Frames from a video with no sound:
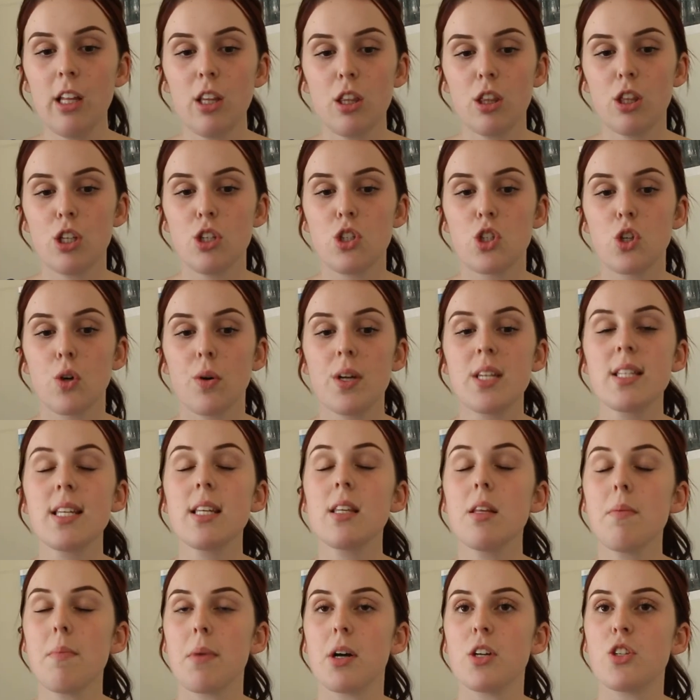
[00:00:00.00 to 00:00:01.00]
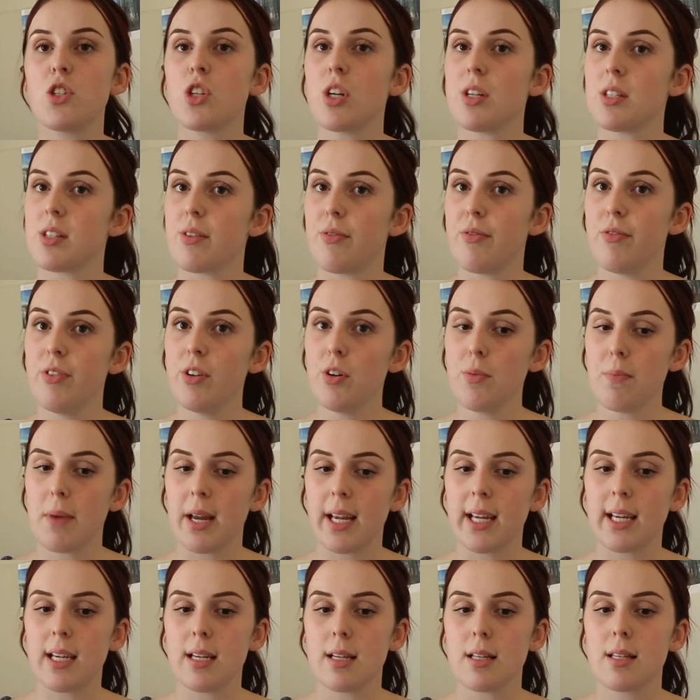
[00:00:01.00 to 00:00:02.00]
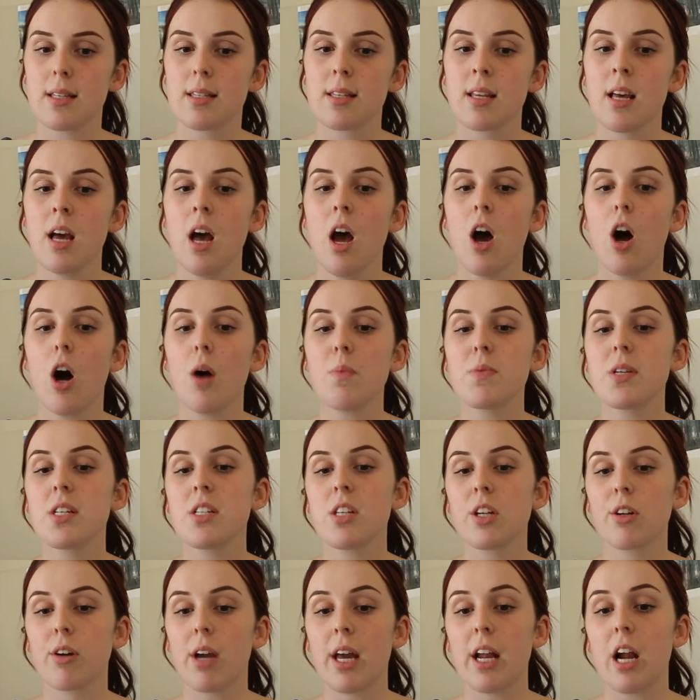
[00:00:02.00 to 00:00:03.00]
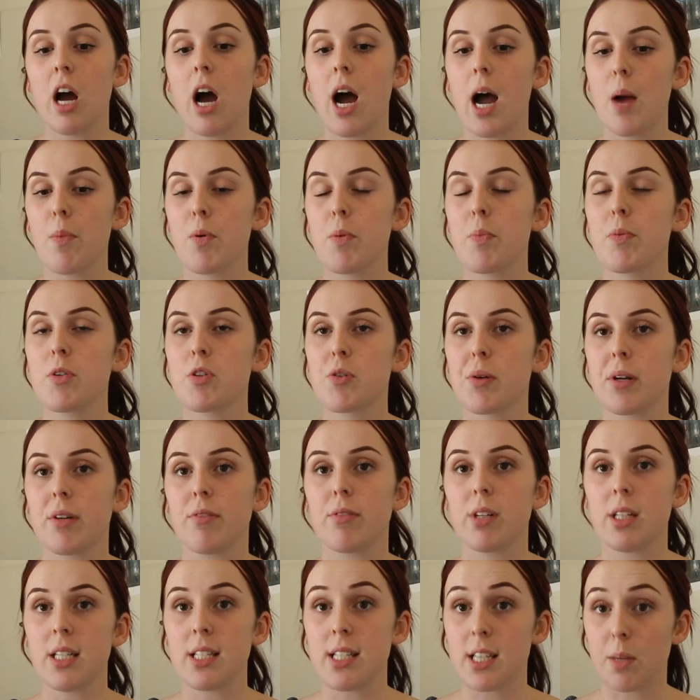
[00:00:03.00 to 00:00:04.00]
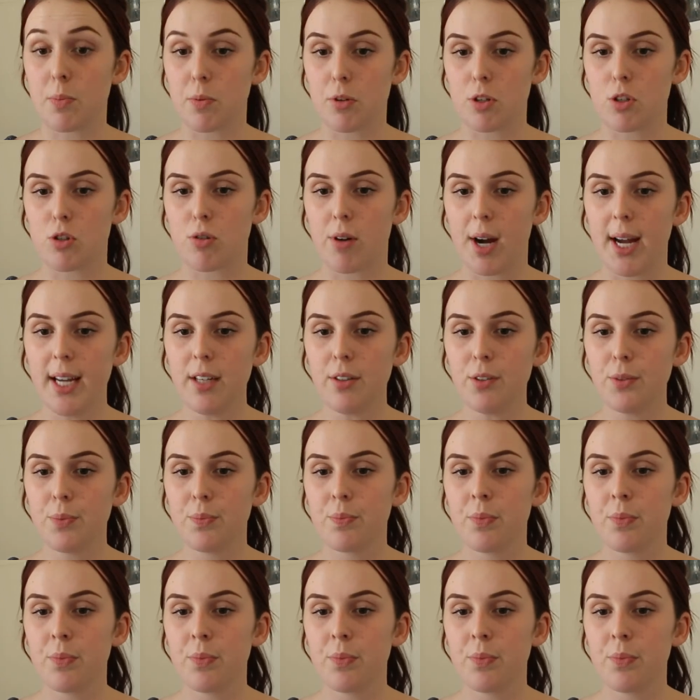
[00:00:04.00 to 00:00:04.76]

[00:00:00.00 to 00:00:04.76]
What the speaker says: The choice in the mode shows the filmmakers opted to create a hybrid between realistic portrayal